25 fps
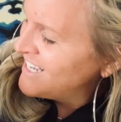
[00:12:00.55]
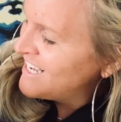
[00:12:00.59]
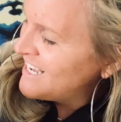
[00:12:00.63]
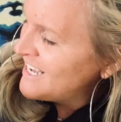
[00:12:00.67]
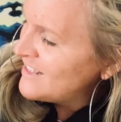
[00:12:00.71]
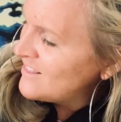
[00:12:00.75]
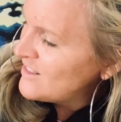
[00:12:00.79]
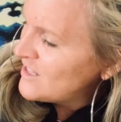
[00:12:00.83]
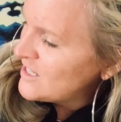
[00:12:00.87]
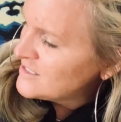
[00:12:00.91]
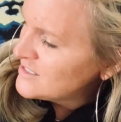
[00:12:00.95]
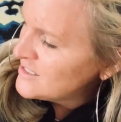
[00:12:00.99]

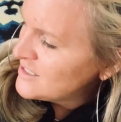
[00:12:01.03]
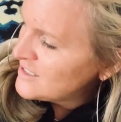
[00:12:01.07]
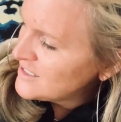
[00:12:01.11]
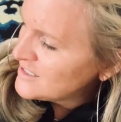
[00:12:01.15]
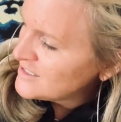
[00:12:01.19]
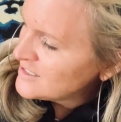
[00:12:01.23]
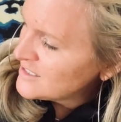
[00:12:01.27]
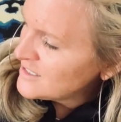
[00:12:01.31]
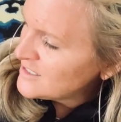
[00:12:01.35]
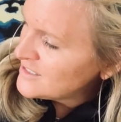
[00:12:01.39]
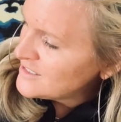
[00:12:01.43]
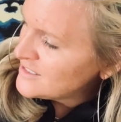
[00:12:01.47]
And lots of
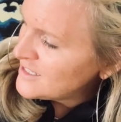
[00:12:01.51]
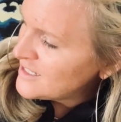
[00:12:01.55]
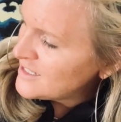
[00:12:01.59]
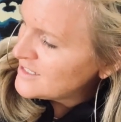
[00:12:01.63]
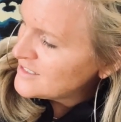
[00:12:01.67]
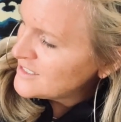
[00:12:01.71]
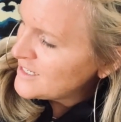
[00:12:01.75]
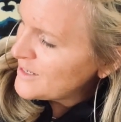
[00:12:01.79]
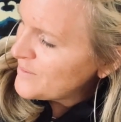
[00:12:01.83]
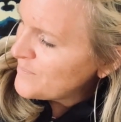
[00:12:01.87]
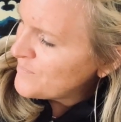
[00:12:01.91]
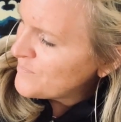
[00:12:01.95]
things can stay
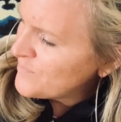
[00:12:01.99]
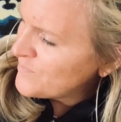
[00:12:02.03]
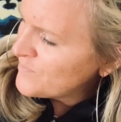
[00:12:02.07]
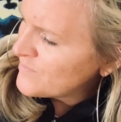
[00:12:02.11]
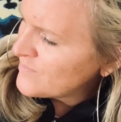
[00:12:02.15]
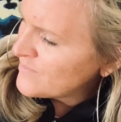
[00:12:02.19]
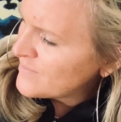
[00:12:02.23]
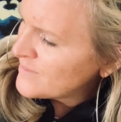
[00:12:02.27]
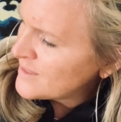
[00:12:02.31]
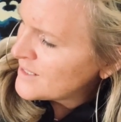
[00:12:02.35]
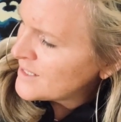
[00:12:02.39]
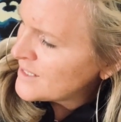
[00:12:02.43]
the same.
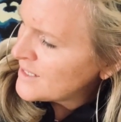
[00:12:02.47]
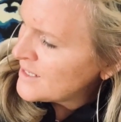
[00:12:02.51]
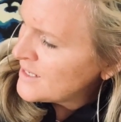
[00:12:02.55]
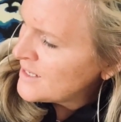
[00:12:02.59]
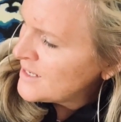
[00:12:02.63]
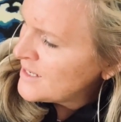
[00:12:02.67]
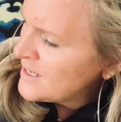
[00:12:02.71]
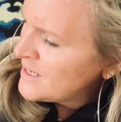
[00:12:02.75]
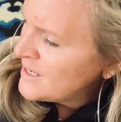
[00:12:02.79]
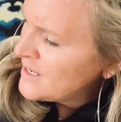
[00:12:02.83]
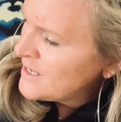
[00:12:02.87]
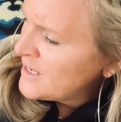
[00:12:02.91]

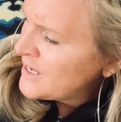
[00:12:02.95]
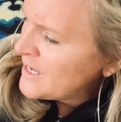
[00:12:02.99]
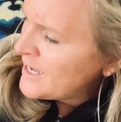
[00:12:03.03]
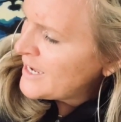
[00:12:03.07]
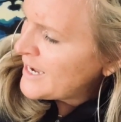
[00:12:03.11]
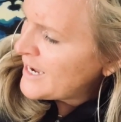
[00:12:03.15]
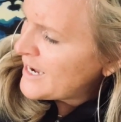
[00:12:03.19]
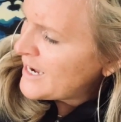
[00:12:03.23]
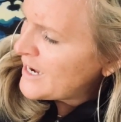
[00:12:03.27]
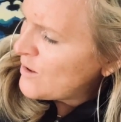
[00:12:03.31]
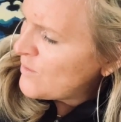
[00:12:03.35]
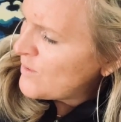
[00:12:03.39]

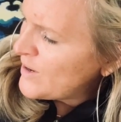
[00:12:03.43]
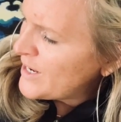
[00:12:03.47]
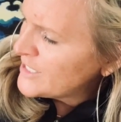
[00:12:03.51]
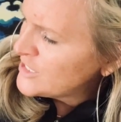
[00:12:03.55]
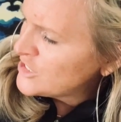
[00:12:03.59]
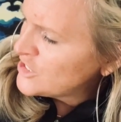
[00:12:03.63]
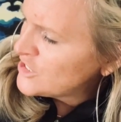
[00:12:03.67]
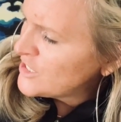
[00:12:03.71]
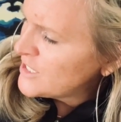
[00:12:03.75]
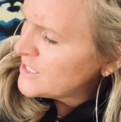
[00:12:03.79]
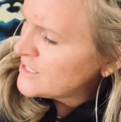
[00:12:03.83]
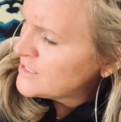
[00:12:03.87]
How I
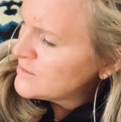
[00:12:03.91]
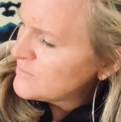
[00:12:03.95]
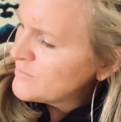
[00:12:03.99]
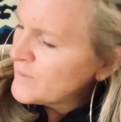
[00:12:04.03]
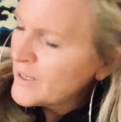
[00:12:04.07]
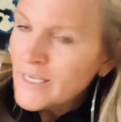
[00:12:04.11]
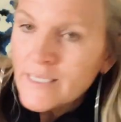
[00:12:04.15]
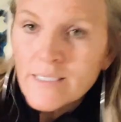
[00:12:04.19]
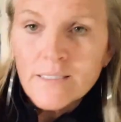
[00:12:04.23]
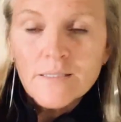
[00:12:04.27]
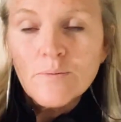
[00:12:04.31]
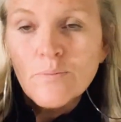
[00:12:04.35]
just
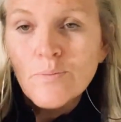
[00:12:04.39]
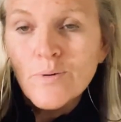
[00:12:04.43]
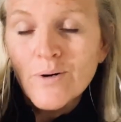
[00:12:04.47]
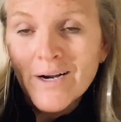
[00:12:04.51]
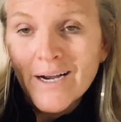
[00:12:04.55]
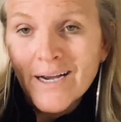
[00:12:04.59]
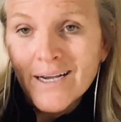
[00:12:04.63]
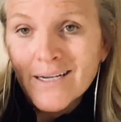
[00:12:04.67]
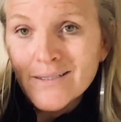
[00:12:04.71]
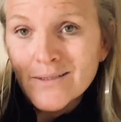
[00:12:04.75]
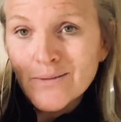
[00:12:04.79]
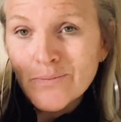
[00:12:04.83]
might
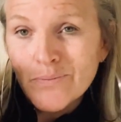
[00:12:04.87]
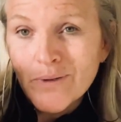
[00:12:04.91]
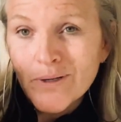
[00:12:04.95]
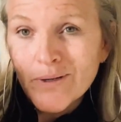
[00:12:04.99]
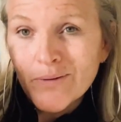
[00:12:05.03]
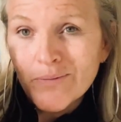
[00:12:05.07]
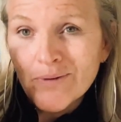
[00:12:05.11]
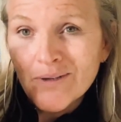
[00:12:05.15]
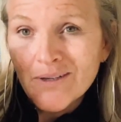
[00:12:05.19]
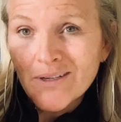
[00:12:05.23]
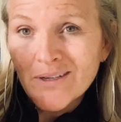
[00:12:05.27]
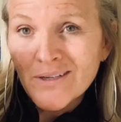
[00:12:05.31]
surprise
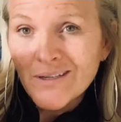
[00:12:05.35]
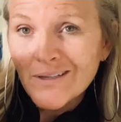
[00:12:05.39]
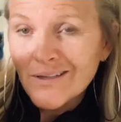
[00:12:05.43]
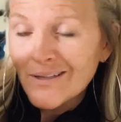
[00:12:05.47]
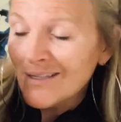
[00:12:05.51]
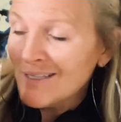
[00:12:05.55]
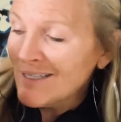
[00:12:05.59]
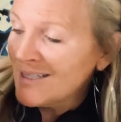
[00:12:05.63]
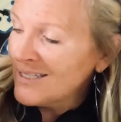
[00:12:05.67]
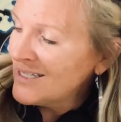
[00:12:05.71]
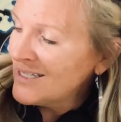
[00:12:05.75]
people.